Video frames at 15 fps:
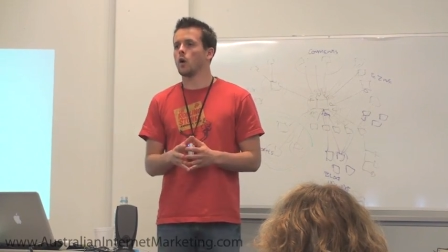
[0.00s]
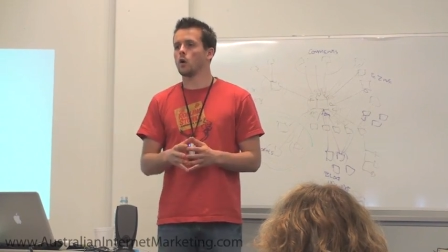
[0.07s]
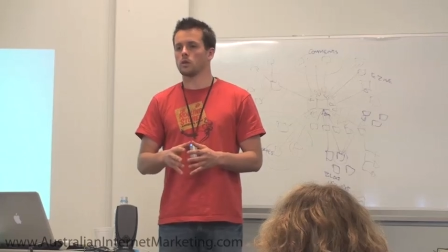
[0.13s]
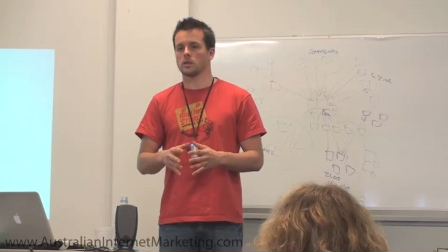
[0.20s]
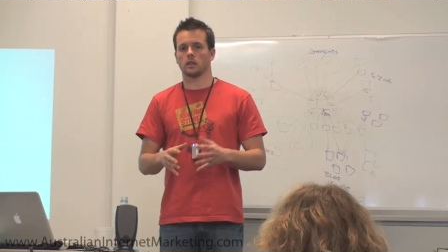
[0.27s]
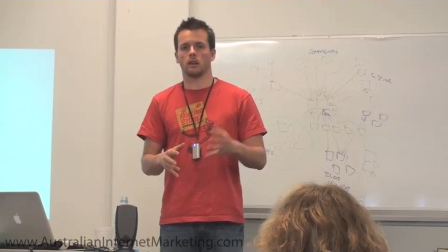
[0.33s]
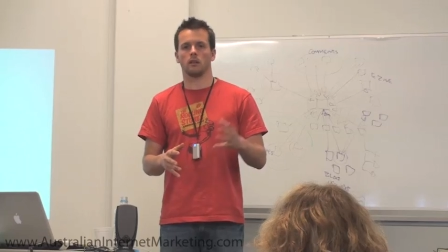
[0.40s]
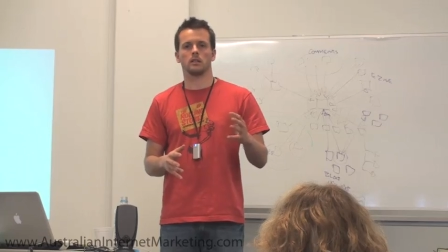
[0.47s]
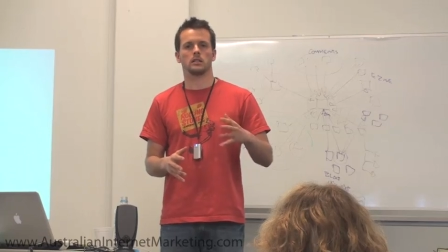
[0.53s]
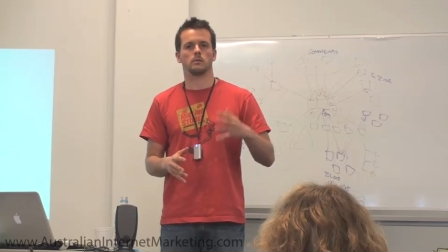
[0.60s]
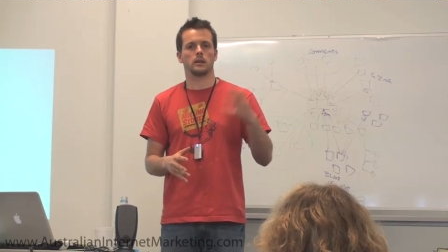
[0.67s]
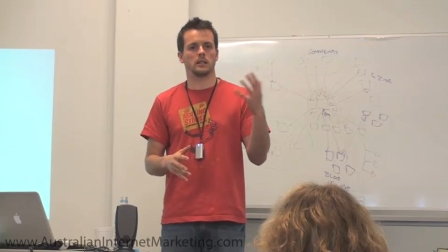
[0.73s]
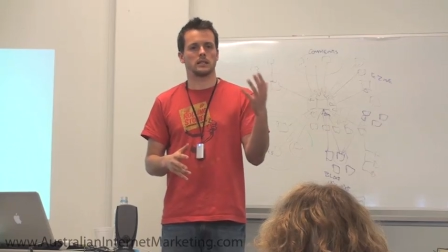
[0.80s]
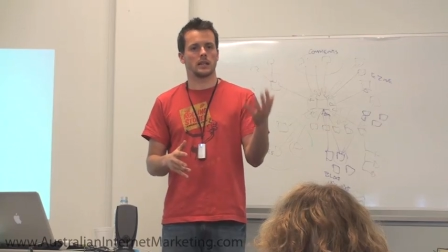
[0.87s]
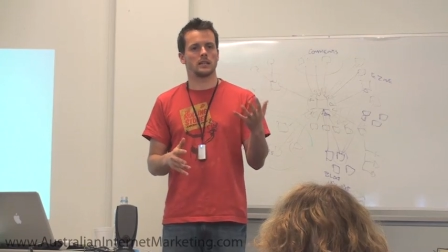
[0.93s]
or is it going
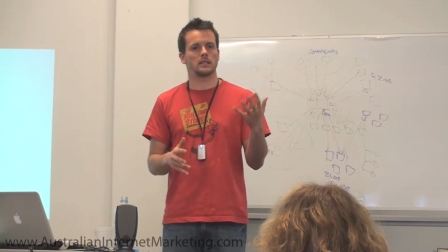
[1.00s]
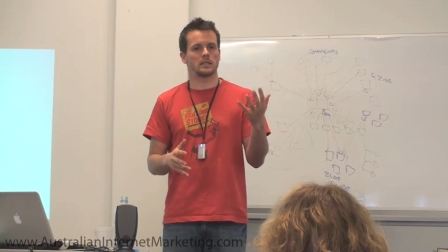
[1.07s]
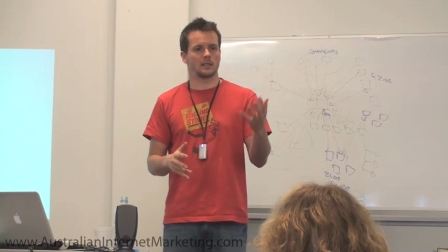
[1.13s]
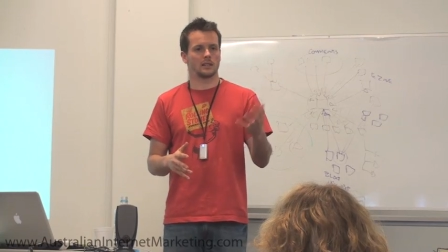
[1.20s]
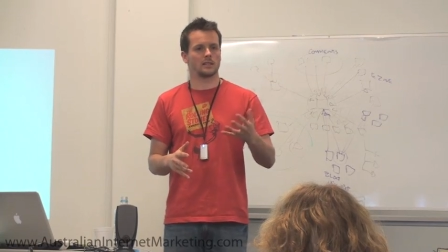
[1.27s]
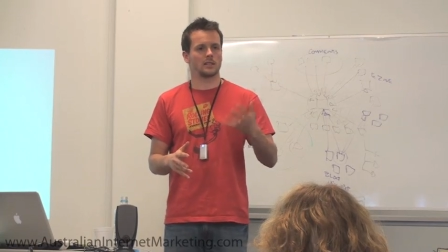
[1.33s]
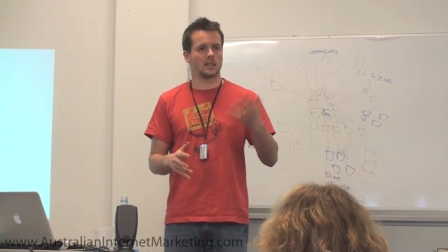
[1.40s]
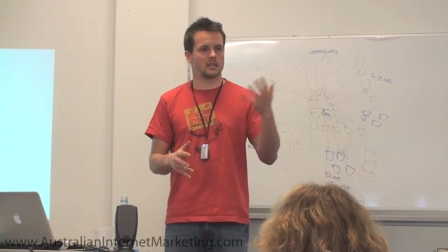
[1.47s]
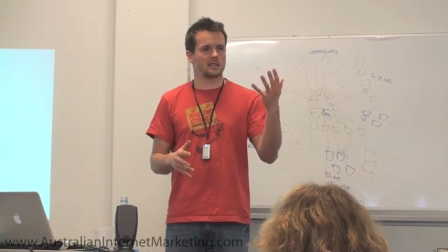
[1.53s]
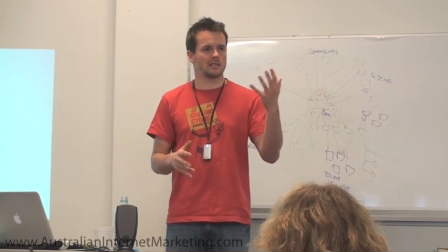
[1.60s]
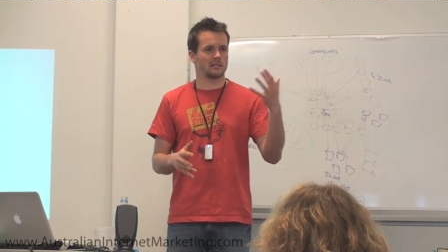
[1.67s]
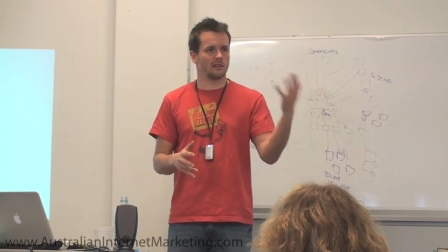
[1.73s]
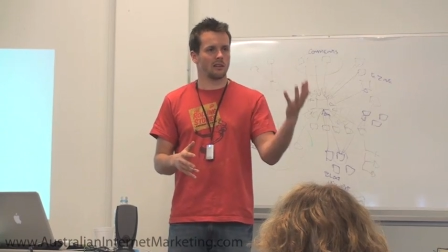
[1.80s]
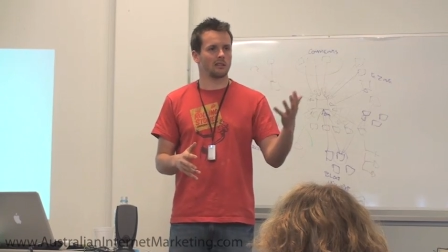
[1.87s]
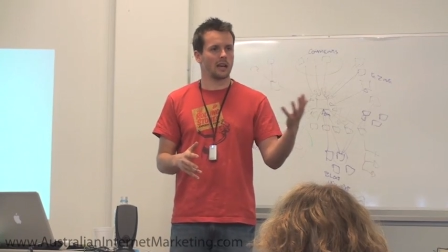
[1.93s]
to be a dentist
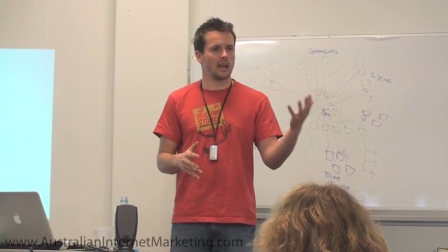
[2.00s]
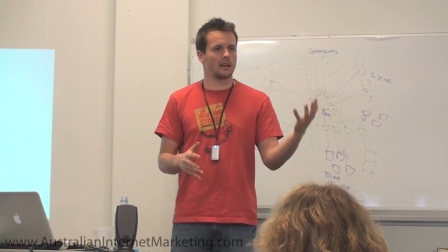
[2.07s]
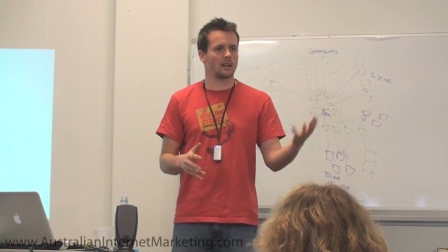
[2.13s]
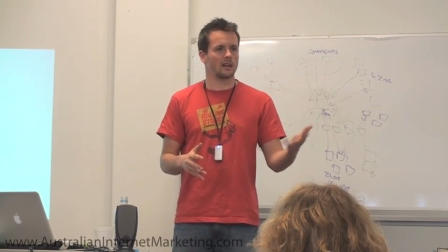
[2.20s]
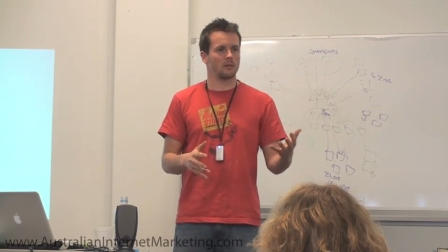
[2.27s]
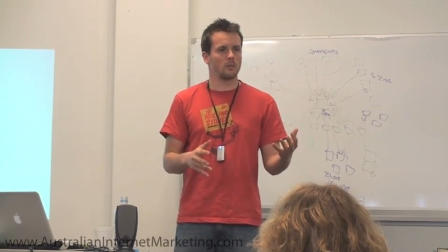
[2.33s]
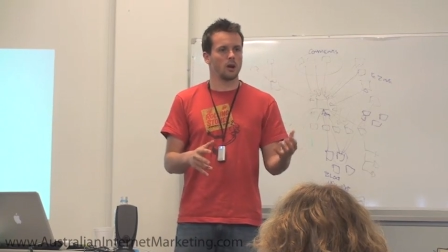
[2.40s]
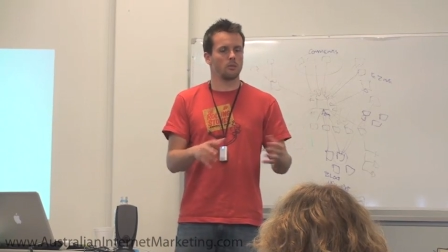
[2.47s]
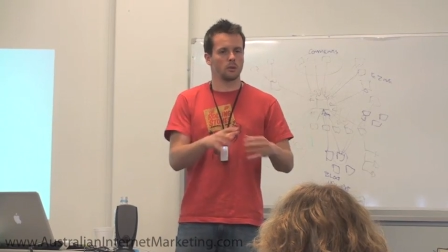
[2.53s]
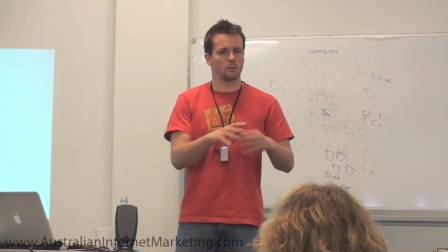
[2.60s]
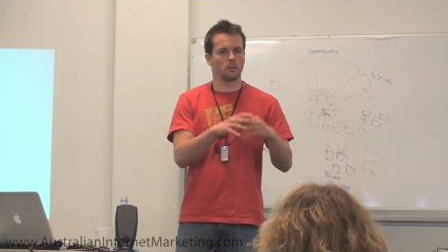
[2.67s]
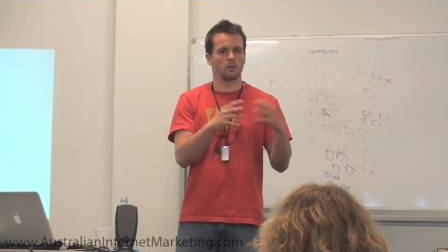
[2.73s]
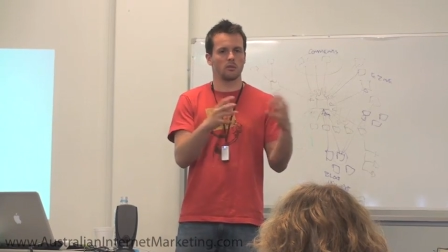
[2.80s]
that's located in Melbourne?